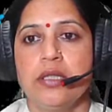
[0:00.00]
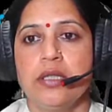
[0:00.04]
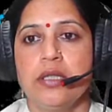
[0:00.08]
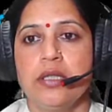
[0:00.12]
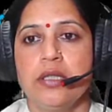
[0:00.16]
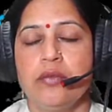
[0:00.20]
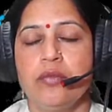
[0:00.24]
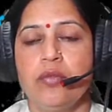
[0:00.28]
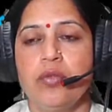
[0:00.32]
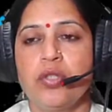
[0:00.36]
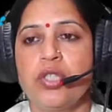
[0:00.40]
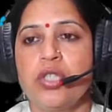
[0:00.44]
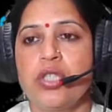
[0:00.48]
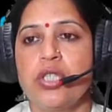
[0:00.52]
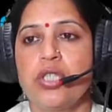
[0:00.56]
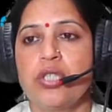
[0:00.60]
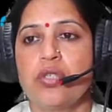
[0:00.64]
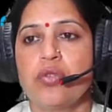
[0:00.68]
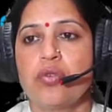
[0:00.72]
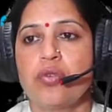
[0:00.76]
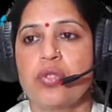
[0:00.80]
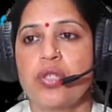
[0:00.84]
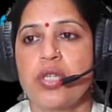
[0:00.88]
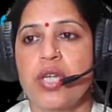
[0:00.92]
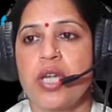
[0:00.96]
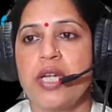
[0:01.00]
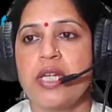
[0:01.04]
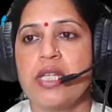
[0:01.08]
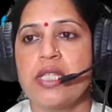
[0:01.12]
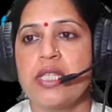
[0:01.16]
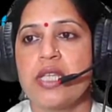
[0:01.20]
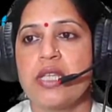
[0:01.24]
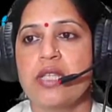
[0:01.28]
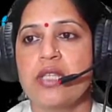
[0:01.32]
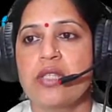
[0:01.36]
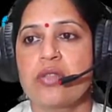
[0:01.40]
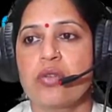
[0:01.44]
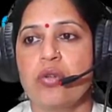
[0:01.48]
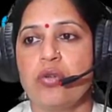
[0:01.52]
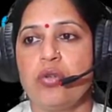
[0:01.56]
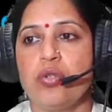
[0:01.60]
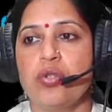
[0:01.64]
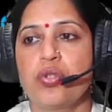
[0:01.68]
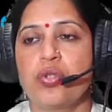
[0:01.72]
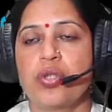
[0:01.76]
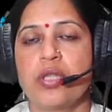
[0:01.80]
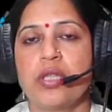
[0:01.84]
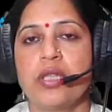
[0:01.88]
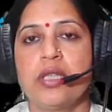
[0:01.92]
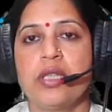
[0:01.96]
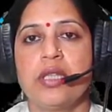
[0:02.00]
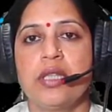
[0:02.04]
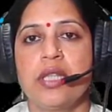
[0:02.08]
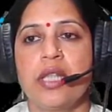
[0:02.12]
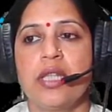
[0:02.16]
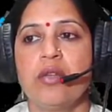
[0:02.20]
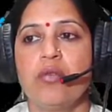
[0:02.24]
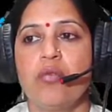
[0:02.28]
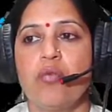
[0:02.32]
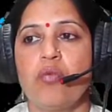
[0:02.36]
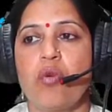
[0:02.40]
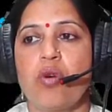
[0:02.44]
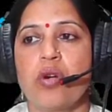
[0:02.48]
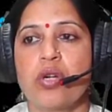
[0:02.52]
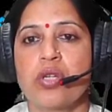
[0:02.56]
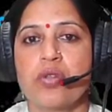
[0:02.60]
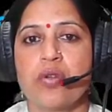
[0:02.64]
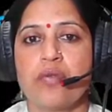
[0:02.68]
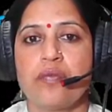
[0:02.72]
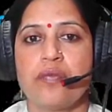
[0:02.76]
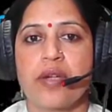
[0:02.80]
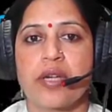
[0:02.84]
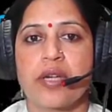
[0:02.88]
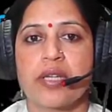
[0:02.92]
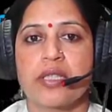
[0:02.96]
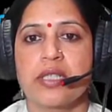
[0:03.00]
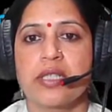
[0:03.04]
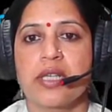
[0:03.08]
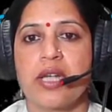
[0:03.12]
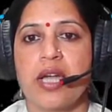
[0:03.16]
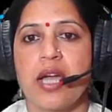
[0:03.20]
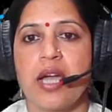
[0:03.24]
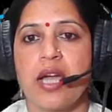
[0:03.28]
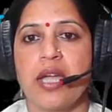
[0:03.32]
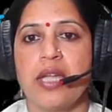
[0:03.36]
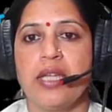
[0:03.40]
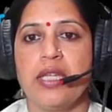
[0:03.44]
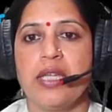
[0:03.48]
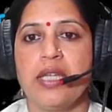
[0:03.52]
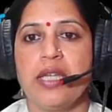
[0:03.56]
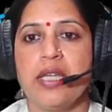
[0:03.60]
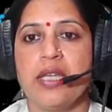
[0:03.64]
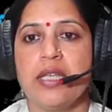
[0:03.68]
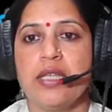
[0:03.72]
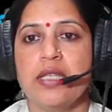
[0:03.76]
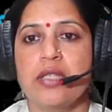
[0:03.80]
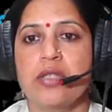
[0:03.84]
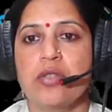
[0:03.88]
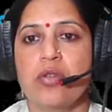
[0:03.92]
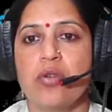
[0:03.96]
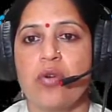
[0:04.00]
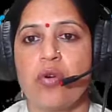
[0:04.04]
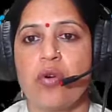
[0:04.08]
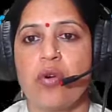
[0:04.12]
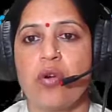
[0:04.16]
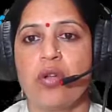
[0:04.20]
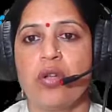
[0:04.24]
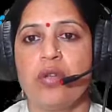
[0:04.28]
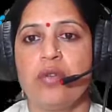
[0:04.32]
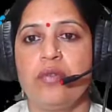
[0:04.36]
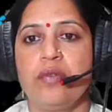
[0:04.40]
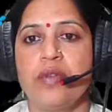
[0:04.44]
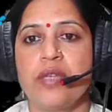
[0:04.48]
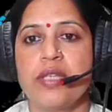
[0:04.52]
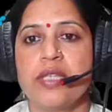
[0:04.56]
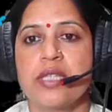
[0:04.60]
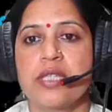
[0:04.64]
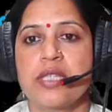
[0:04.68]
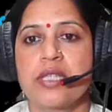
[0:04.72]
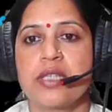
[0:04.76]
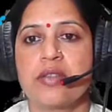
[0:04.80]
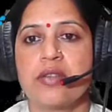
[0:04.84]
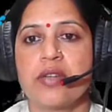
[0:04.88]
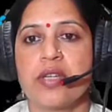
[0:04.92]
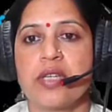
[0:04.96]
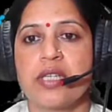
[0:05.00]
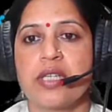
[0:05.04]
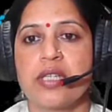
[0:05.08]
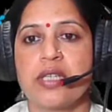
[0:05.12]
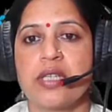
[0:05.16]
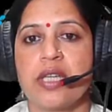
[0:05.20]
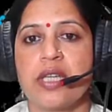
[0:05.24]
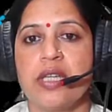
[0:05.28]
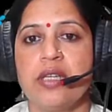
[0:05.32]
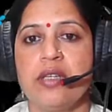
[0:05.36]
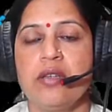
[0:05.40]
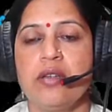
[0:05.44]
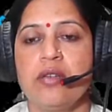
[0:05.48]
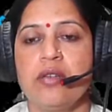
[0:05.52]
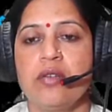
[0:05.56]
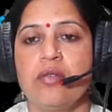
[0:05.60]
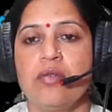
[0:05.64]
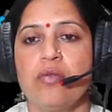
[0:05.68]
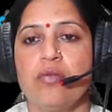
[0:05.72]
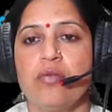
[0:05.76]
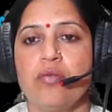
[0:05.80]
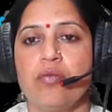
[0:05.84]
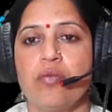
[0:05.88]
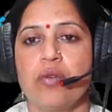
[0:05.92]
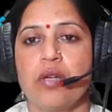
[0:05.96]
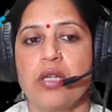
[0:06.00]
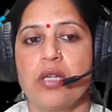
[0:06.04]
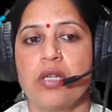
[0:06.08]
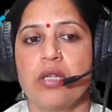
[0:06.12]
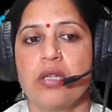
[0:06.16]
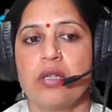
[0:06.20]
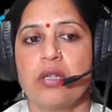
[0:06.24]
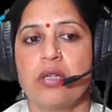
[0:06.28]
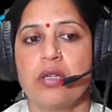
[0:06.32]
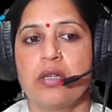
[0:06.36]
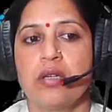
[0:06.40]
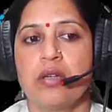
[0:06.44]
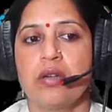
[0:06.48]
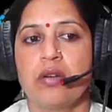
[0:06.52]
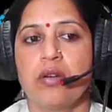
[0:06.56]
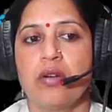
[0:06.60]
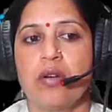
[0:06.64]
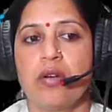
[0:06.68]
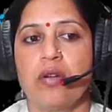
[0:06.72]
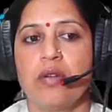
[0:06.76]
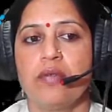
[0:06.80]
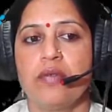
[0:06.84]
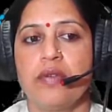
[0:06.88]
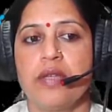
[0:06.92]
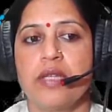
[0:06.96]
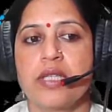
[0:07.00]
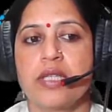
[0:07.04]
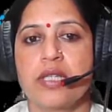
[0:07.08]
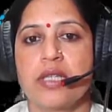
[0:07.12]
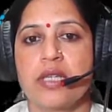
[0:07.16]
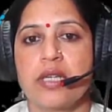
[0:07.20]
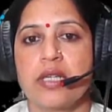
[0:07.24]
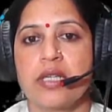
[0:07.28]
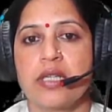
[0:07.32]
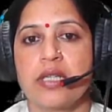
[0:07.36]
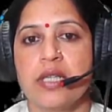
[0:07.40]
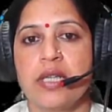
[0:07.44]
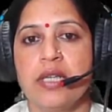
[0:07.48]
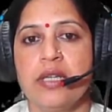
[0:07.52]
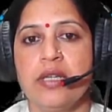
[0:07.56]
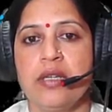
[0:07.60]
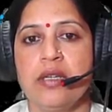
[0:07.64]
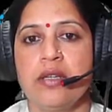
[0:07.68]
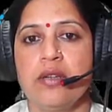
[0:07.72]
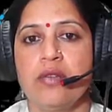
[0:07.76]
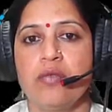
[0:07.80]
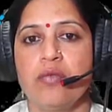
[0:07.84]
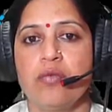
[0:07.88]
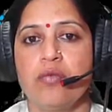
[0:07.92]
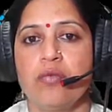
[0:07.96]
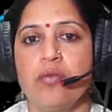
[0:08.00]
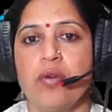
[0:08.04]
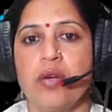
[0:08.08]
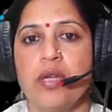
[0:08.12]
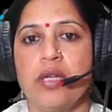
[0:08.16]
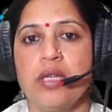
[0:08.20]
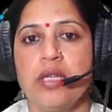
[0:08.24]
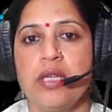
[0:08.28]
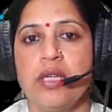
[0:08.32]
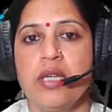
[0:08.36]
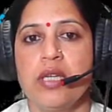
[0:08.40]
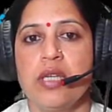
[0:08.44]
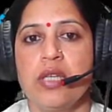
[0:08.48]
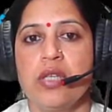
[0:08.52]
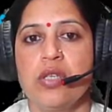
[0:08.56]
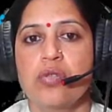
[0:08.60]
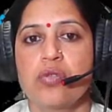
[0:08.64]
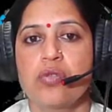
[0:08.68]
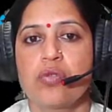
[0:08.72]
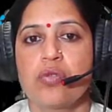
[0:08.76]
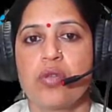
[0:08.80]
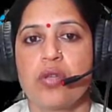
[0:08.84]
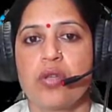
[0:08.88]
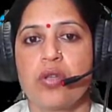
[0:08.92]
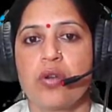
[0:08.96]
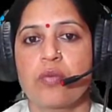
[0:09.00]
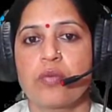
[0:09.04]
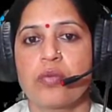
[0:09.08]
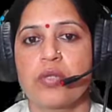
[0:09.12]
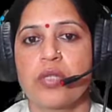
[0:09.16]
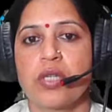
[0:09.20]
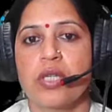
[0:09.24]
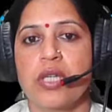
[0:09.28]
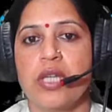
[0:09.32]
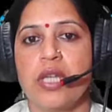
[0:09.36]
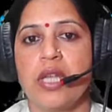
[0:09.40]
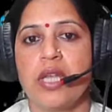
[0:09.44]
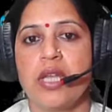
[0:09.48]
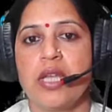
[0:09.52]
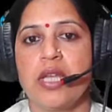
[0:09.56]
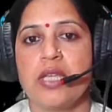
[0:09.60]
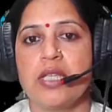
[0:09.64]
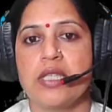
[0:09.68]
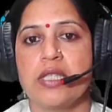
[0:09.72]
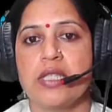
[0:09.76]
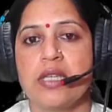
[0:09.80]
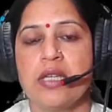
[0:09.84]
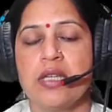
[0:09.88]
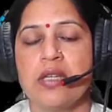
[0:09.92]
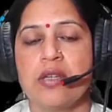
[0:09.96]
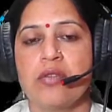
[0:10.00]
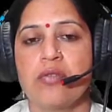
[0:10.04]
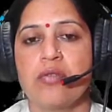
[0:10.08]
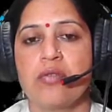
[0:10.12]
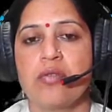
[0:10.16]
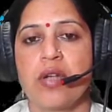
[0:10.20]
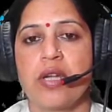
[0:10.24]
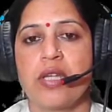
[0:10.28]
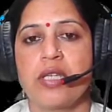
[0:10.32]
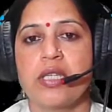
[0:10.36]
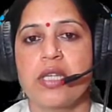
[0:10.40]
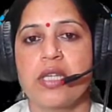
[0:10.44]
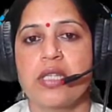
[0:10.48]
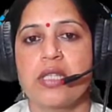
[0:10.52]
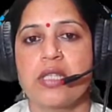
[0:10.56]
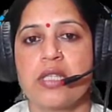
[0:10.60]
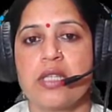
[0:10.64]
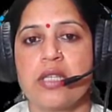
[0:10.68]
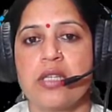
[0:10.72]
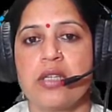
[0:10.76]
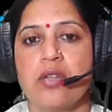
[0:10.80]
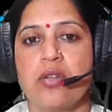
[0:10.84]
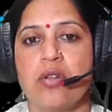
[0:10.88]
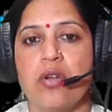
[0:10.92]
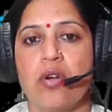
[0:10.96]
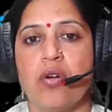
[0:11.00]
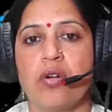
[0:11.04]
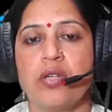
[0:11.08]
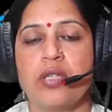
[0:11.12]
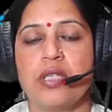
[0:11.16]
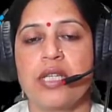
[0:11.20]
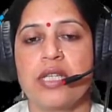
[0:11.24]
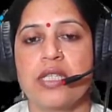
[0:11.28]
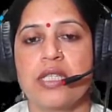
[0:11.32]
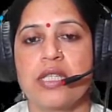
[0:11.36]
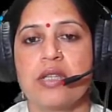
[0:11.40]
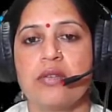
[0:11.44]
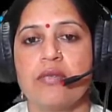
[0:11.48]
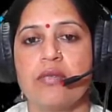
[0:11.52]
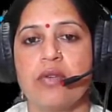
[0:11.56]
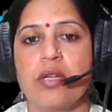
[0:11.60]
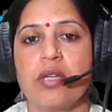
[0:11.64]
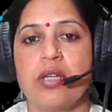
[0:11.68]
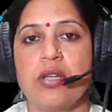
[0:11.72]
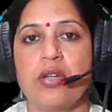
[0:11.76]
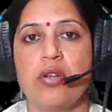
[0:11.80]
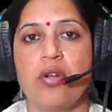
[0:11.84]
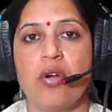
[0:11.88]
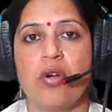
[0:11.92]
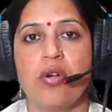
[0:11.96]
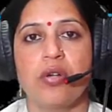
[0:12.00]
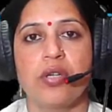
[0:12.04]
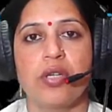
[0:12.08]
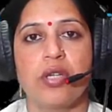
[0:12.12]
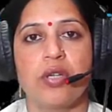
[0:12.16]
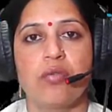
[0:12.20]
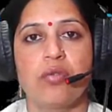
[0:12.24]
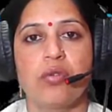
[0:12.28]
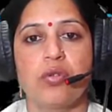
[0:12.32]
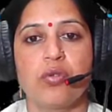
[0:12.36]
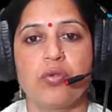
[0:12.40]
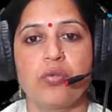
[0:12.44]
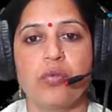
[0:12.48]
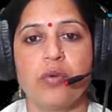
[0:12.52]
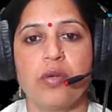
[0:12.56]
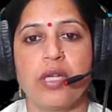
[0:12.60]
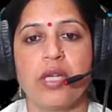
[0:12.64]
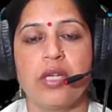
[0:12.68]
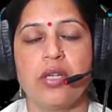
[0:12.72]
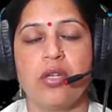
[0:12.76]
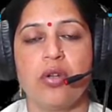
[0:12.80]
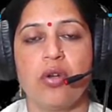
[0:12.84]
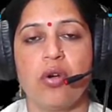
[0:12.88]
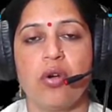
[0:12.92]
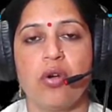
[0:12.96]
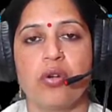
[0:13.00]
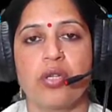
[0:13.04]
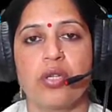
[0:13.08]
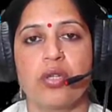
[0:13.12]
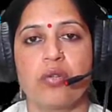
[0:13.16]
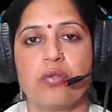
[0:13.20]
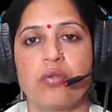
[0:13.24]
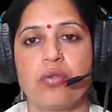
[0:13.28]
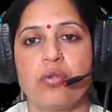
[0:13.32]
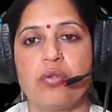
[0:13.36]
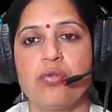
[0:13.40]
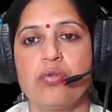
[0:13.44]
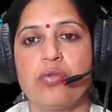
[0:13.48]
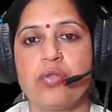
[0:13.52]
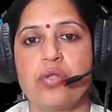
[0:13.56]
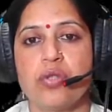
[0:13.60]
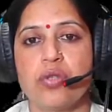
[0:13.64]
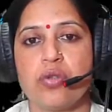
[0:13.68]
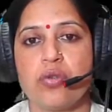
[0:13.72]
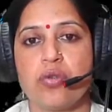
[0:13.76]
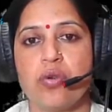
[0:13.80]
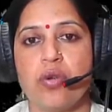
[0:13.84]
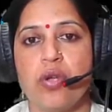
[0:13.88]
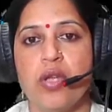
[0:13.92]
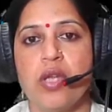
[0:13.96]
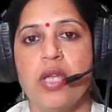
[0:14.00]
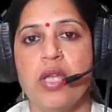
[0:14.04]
which dissociates in solution, then the Barnes of factor I is always greater than 1. So here option A is the right answer, not less than 1, not equal to 1, and not equal to 0.